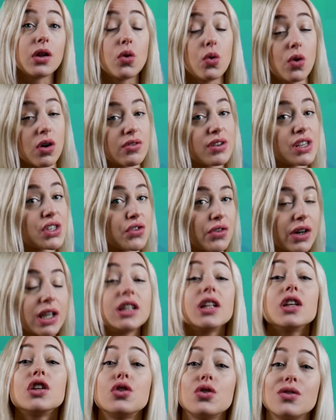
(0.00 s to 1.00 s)
or
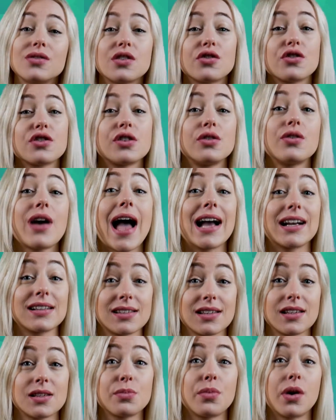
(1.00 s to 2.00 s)
restrict users to
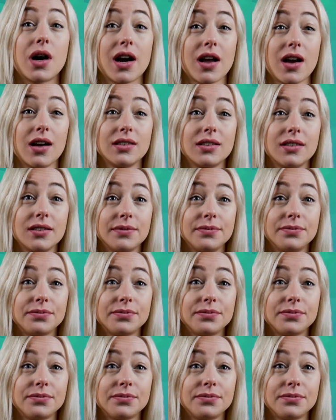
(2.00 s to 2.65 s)
access Pardot.